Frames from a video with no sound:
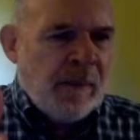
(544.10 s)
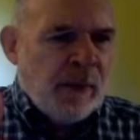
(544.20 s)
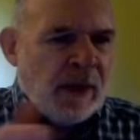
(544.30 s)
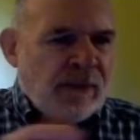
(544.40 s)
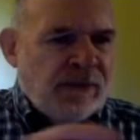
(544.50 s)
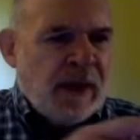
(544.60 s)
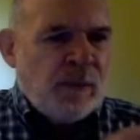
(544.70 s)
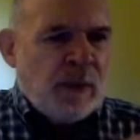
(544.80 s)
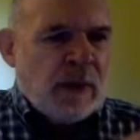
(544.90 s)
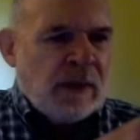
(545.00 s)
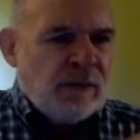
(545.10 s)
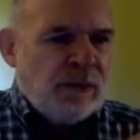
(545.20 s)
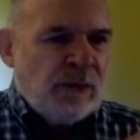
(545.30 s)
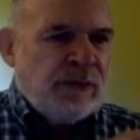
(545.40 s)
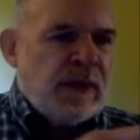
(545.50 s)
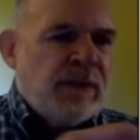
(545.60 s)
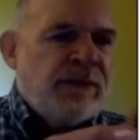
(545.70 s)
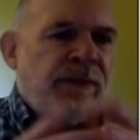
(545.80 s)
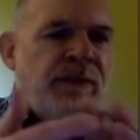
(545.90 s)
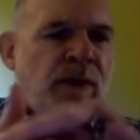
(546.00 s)
what I said, when electricity
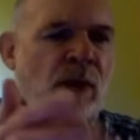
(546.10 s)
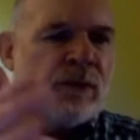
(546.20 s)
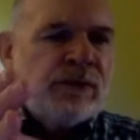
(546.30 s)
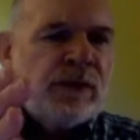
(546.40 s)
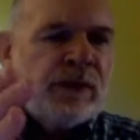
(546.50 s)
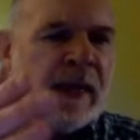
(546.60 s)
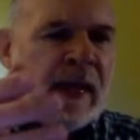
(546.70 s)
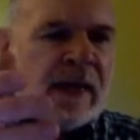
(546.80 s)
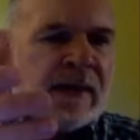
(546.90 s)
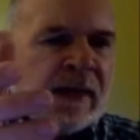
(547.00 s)
flows through your hand, it